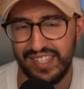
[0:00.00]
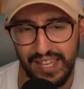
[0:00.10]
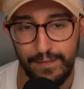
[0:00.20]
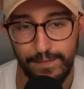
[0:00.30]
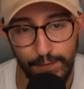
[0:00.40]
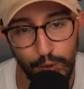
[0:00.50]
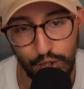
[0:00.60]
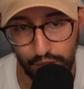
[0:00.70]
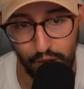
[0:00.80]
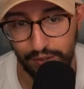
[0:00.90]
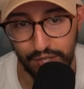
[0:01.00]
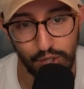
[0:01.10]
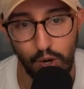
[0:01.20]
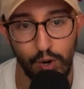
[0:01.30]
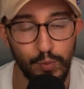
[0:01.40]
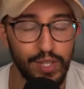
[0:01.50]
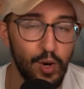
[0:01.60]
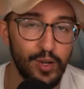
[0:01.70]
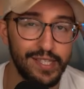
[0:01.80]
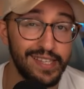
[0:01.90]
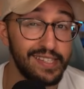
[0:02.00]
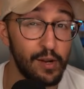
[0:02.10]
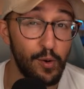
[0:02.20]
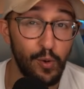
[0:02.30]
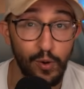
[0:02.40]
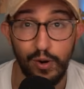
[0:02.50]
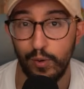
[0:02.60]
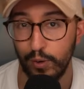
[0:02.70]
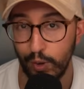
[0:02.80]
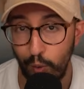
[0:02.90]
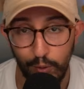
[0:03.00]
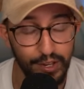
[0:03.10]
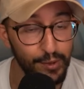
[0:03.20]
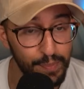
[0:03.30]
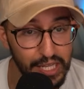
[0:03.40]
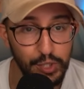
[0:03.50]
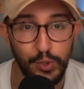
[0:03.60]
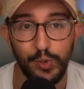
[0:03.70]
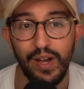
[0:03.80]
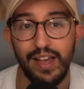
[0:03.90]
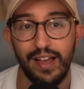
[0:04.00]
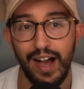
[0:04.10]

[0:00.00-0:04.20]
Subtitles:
since I first saw this card with cards like Zeraora or Corio Pichu.